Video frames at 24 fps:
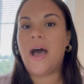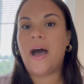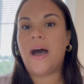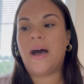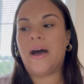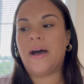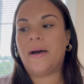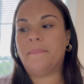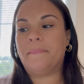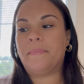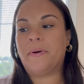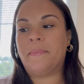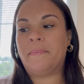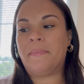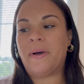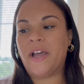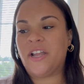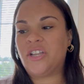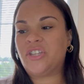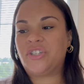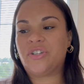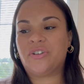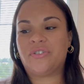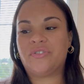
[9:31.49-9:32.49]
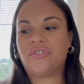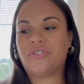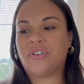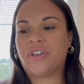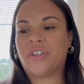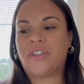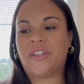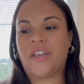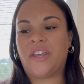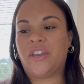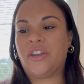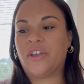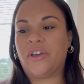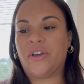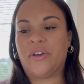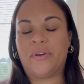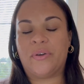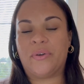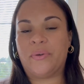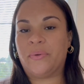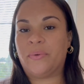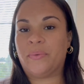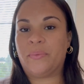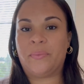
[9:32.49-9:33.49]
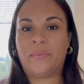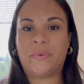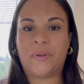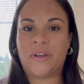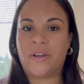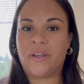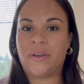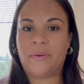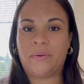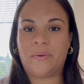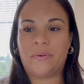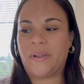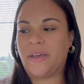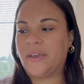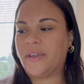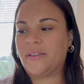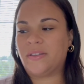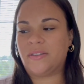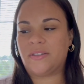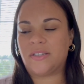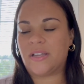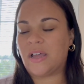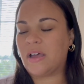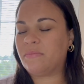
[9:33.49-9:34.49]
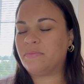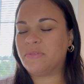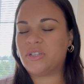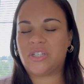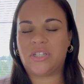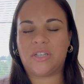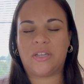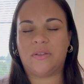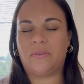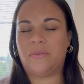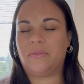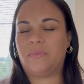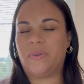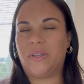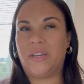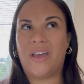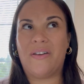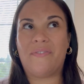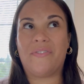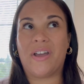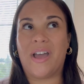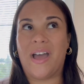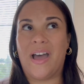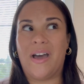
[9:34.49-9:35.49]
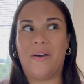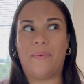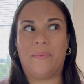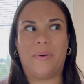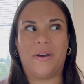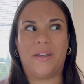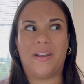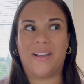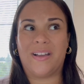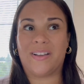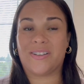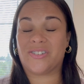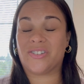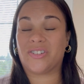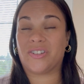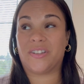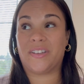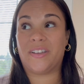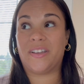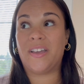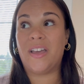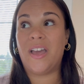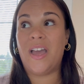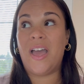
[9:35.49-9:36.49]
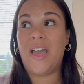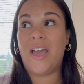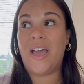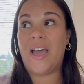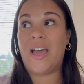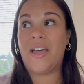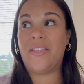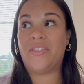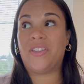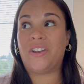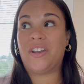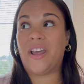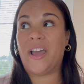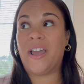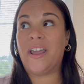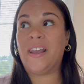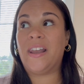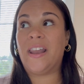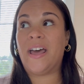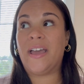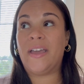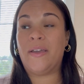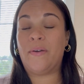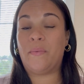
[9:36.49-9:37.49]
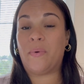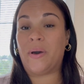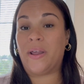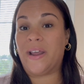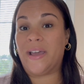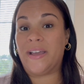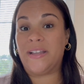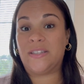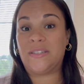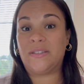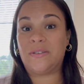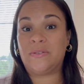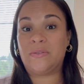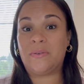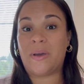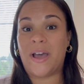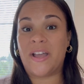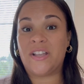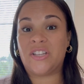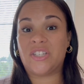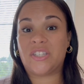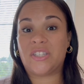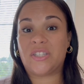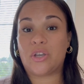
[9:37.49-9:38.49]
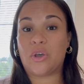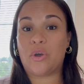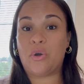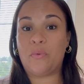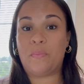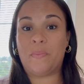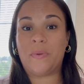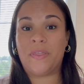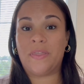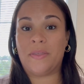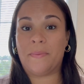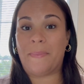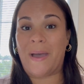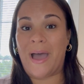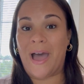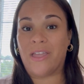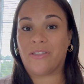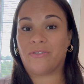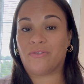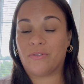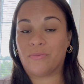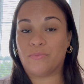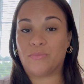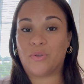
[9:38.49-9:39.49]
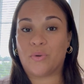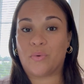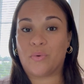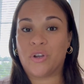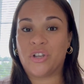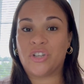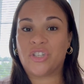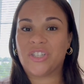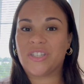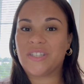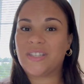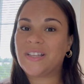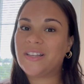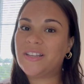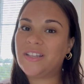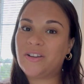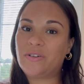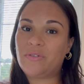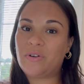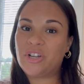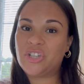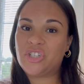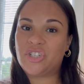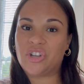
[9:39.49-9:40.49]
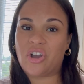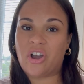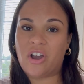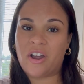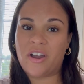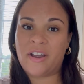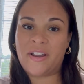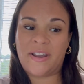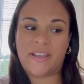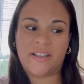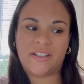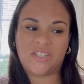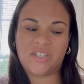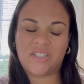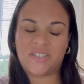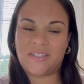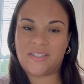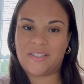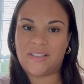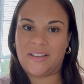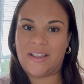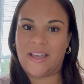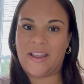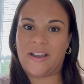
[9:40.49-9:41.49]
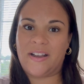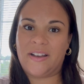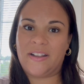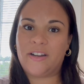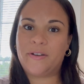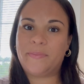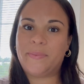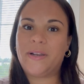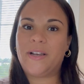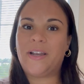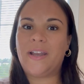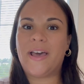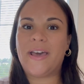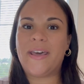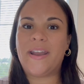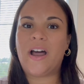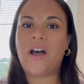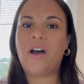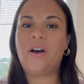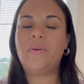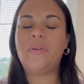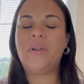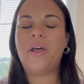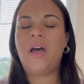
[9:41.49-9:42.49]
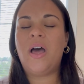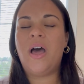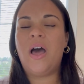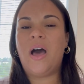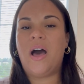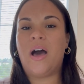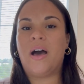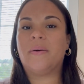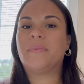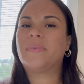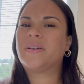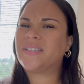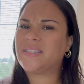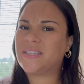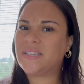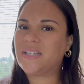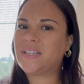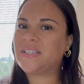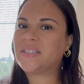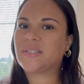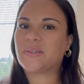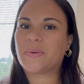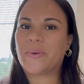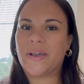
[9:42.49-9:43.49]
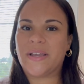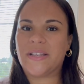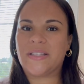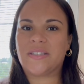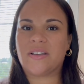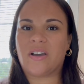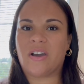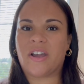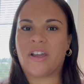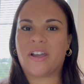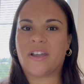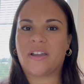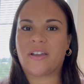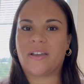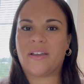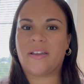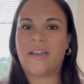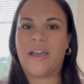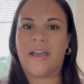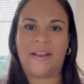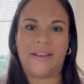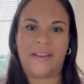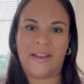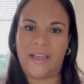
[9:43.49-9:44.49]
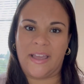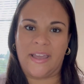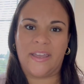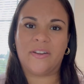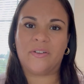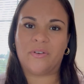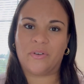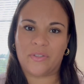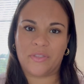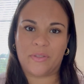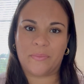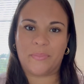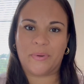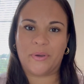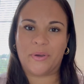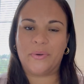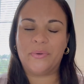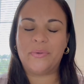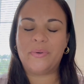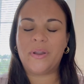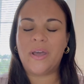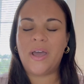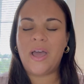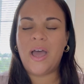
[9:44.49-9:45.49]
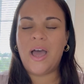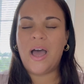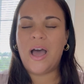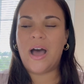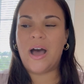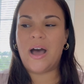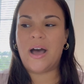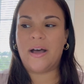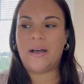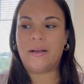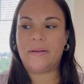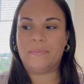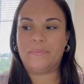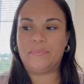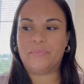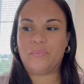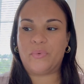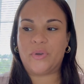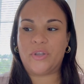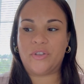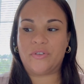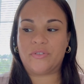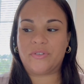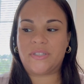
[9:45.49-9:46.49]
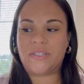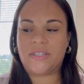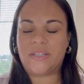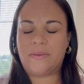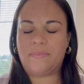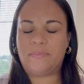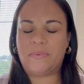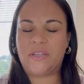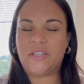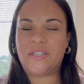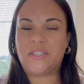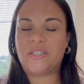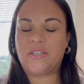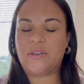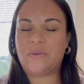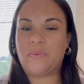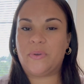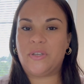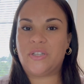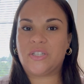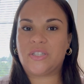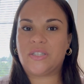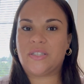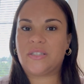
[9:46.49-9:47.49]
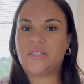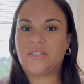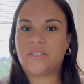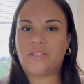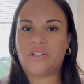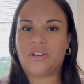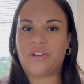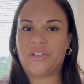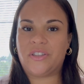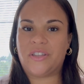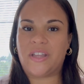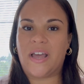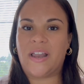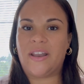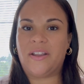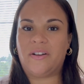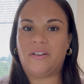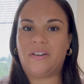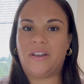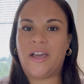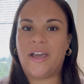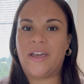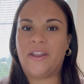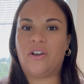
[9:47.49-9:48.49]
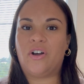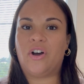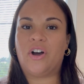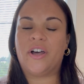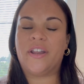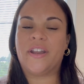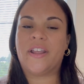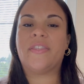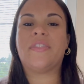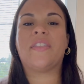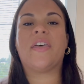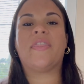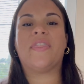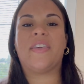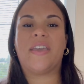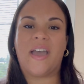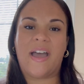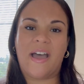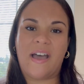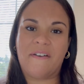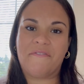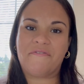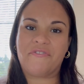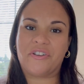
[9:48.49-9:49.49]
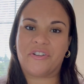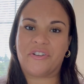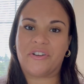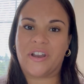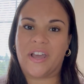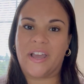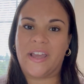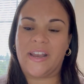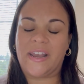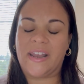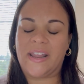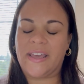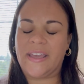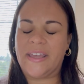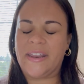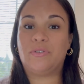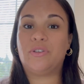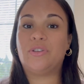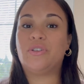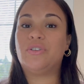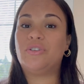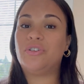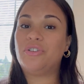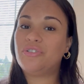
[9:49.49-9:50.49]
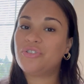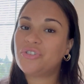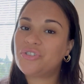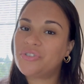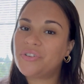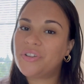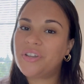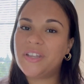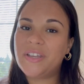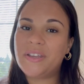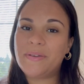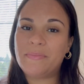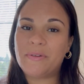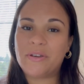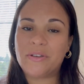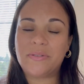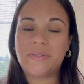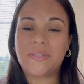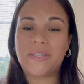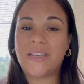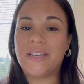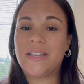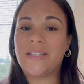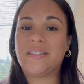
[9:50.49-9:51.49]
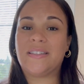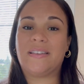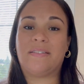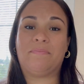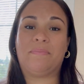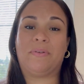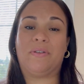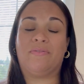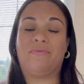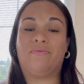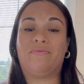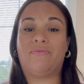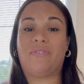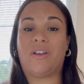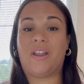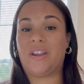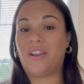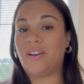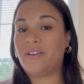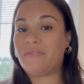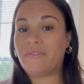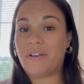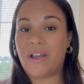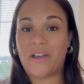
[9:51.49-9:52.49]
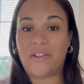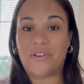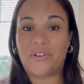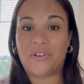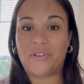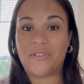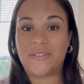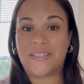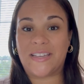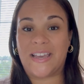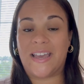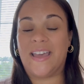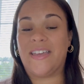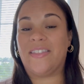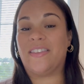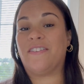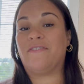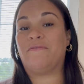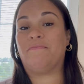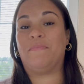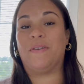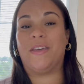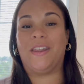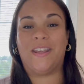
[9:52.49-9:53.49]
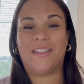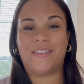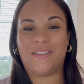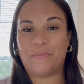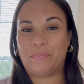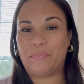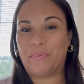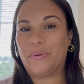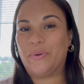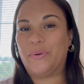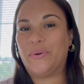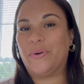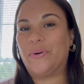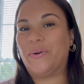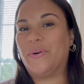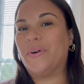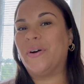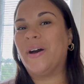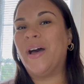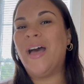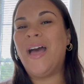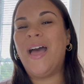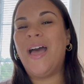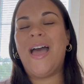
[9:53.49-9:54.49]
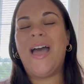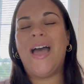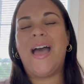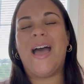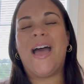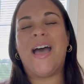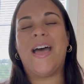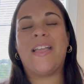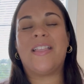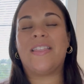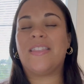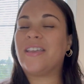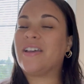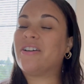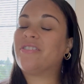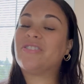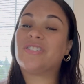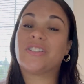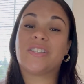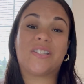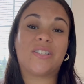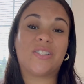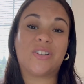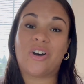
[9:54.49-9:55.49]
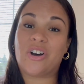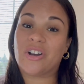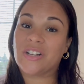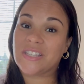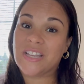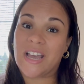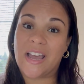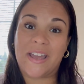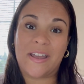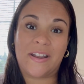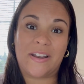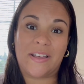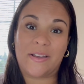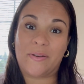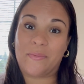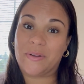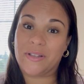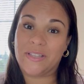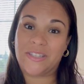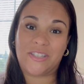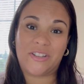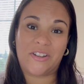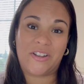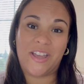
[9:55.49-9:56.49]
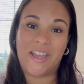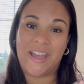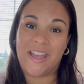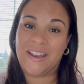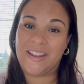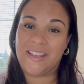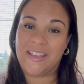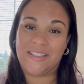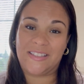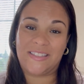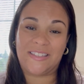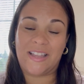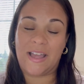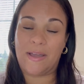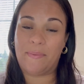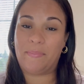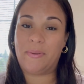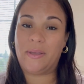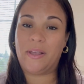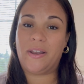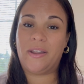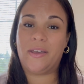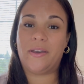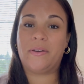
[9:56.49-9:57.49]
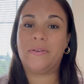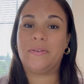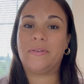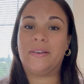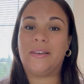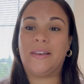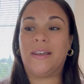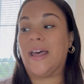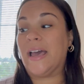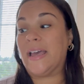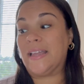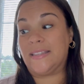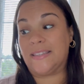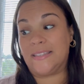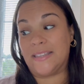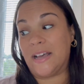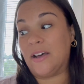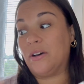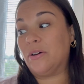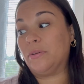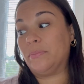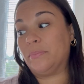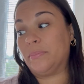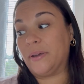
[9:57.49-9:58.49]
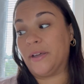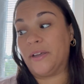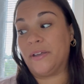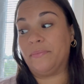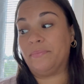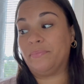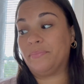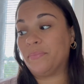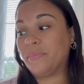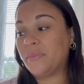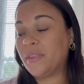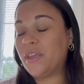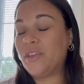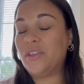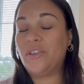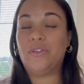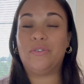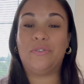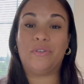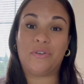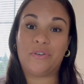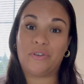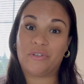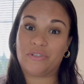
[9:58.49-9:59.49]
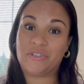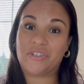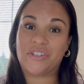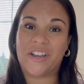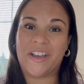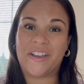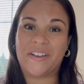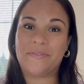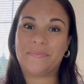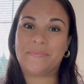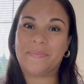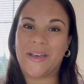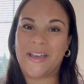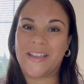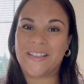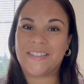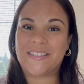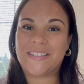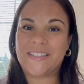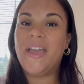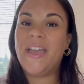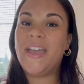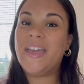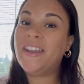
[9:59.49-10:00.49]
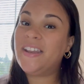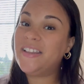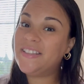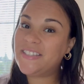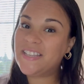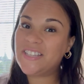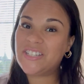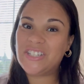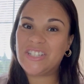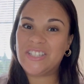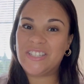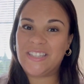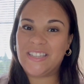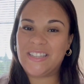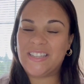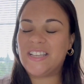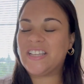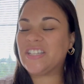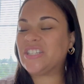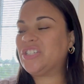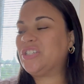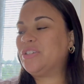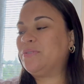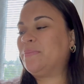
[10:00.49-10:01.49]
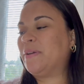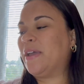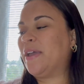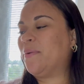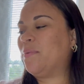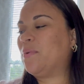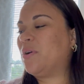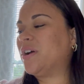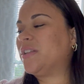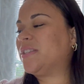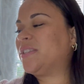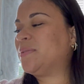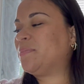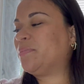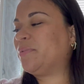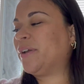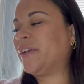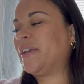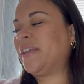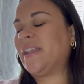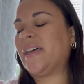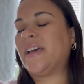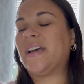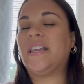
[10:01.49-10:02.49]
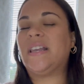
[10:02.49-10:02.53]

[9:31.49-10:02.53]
But my children, they know we're not, like in sound machine, we never had one actually. And the night light, what I do, I just open the bathroom door just a little ajar, like just to let a little bit of light out, because it is quite dark at night on the boat when you're sleeping. So we just turn that little light on, and then they have their night light. Usually most kids have been running around all day. They've been at the pool and they're just dog tired. Like once their head hits that pillow, lights out. But you know your child best. In addition to this, you may want to bring like a